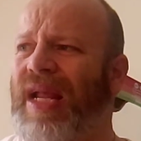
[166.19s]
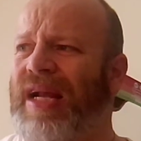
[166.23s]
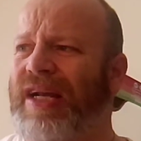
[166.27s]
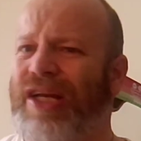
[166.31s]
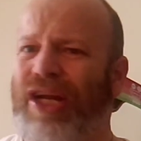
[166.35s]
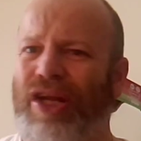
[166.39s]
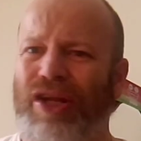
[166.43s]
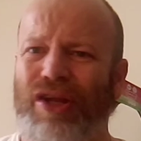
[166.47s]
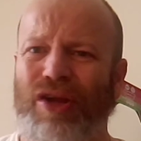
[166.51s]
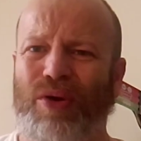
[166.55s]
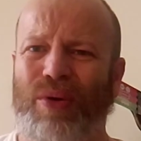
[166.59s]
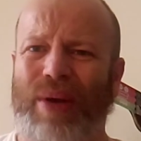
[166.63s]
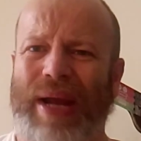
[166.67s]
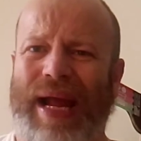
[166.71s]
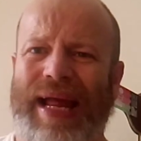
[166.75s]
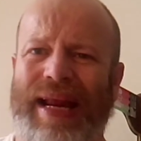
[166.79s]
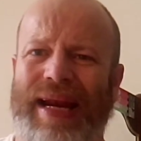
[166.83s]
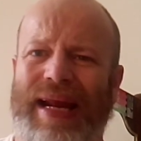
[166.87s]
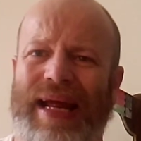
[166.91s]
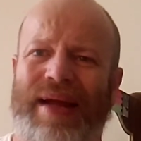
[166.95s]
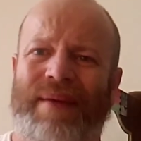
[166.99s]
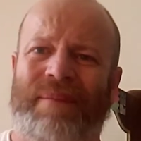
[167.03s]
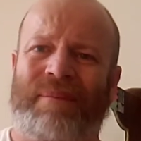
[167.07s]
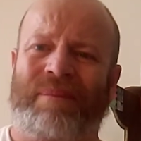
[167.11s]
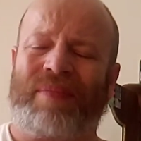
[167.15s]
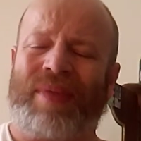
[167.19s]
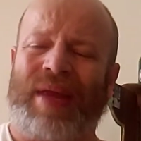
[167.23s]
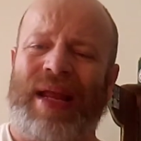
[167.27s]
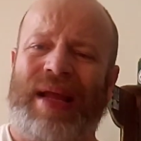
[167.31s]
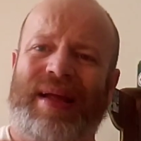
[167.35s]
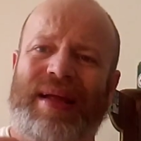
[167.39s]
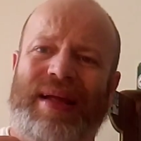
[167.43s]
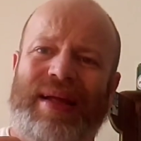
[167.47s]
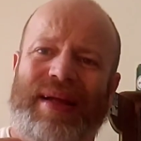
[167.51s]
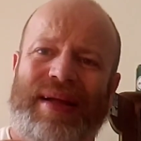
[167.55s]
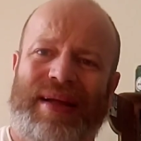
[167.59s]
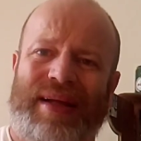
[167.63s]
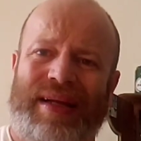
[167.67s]
You do get the
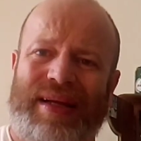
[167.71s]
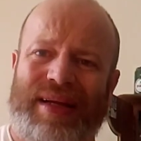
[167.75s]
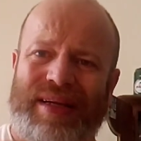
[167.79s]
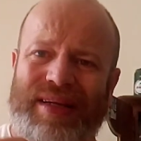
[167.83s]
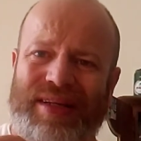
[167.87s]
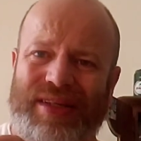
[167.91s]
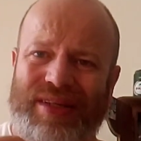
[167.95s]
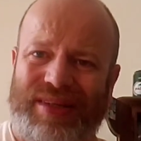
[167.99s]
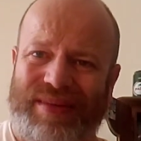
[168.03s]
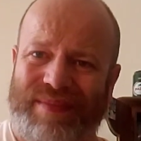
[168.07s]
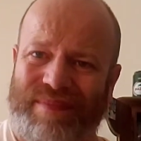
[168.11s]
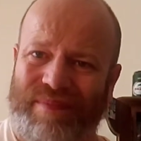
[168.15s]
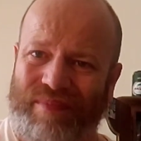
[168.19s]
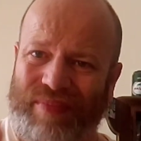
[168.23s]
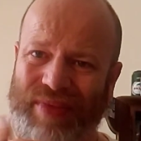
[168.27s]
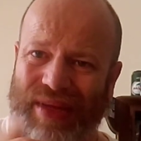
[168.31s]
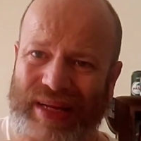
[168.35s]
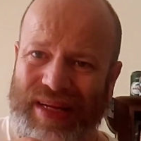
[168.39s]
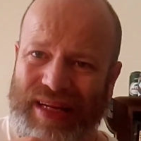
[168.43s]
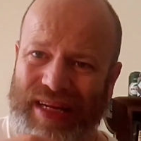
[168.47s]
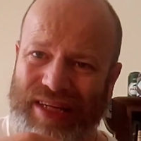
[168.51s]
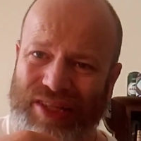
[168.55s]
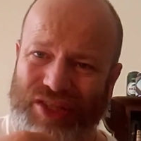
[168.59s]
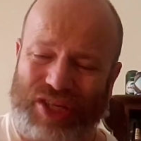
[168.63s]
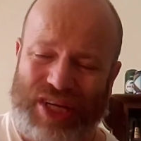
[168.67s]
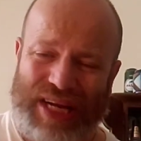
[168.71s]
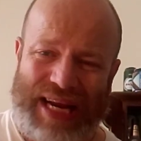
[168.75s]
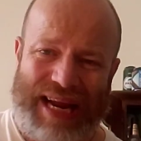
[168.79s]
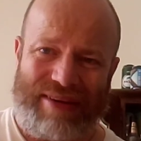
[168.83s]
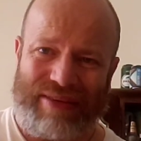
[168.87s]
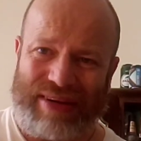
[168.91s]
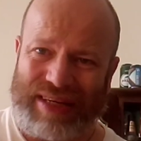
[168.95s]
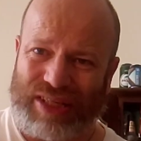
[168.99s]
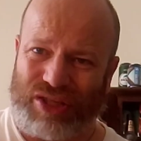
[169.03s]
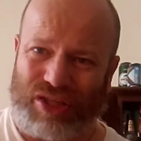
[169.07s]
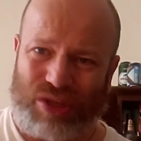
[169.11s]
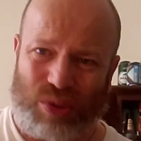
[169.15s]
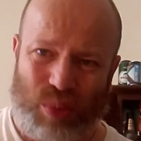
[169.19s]

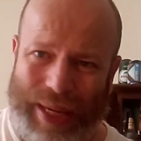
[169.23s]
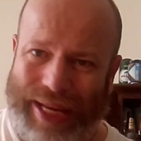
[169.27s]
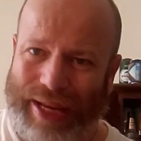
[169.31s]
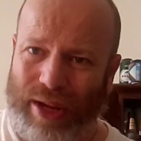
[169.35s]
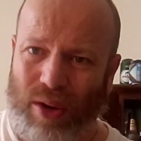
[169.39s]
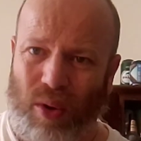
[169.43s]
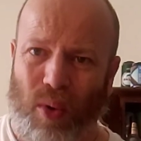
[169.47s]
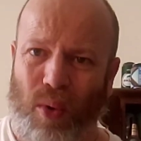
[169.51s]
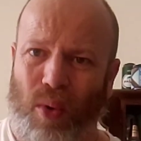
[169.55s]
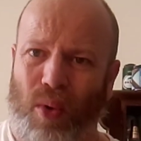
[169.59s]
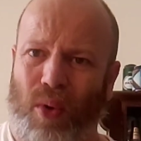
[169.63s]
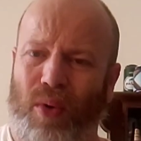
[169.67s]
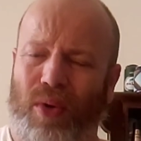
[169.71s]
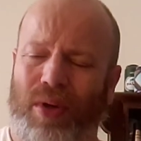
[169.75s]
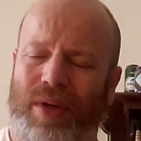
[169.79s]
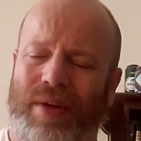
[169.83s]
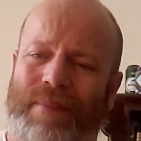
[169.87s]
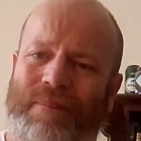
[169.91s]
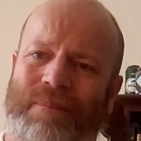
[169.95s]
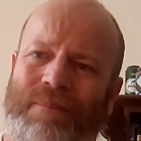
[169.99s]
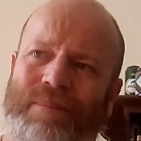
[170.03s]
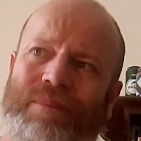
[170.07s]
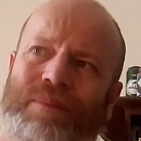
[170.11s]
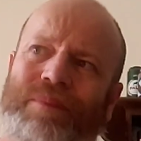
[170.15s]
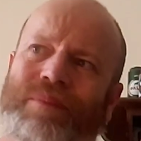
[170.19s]
generic sweet corn,